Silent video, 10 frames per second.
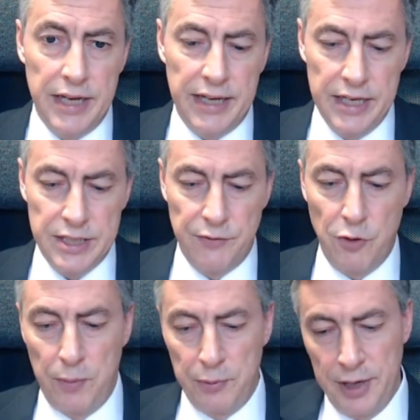decades of
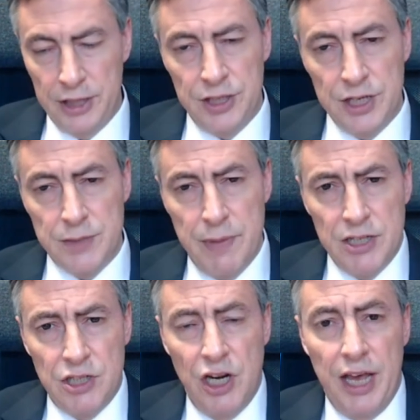cooperation,
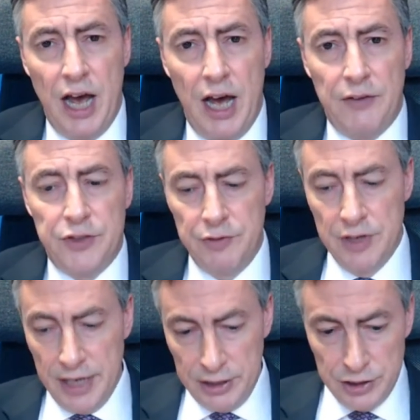especially after
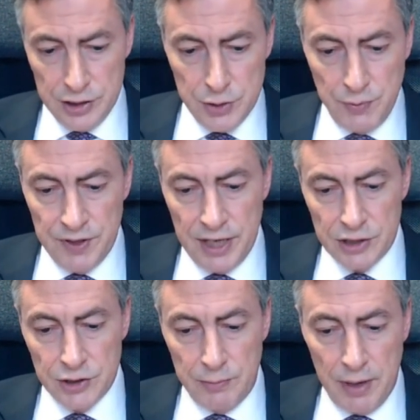relations with the
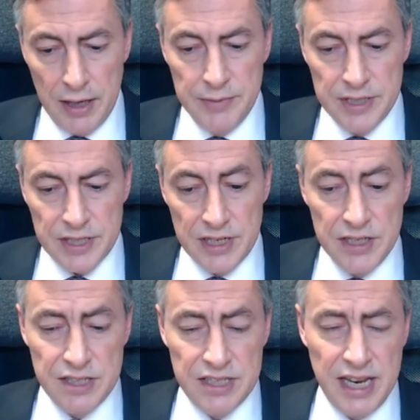national parliaments
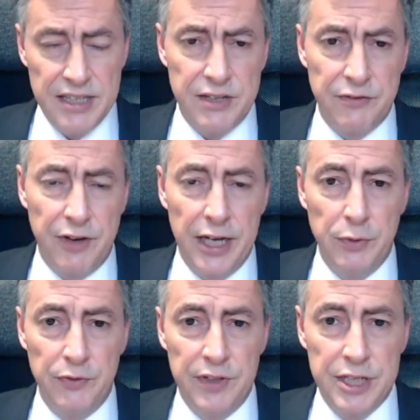
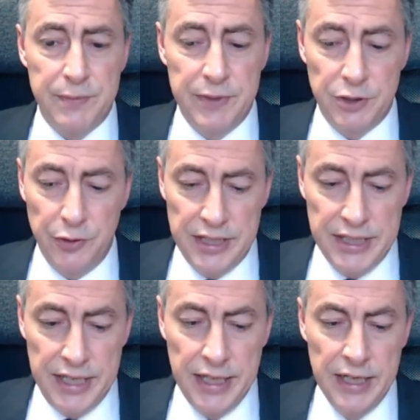intensified with the Lisbon
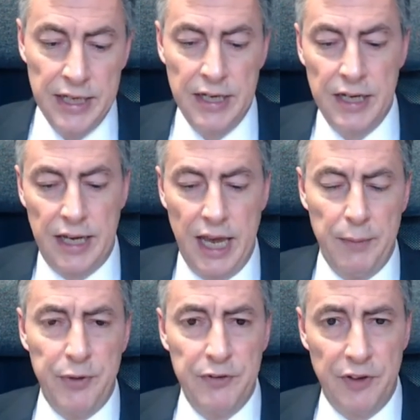Treaty,
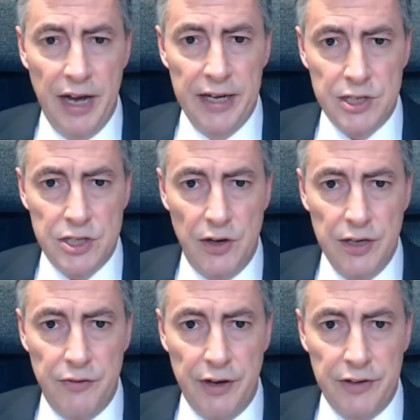can provide a
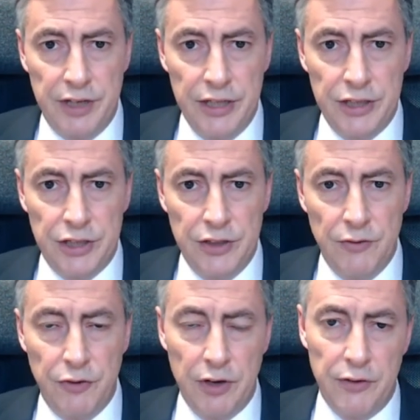solid
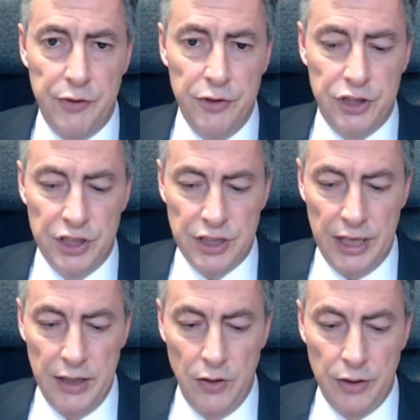foundation for our future
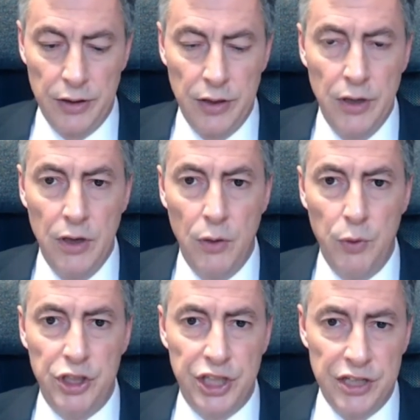dialogue.
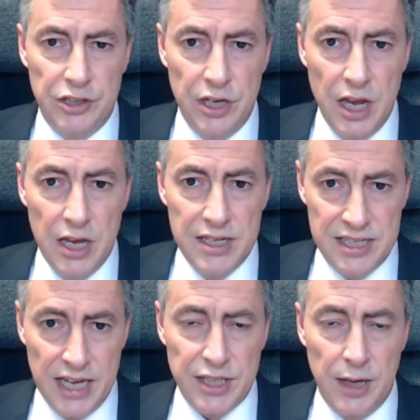We should
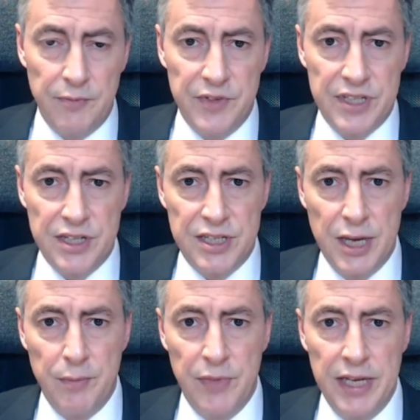set up this
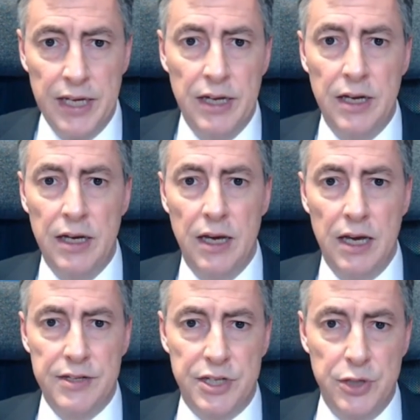assembly
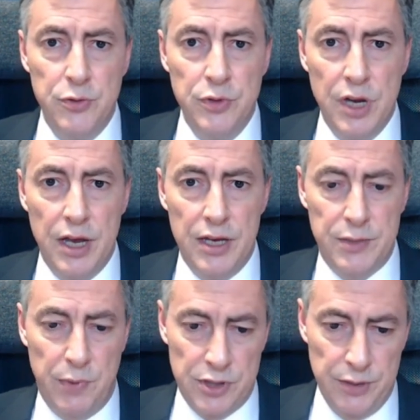as soon
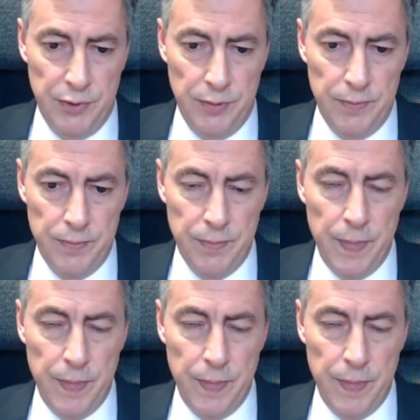as possible.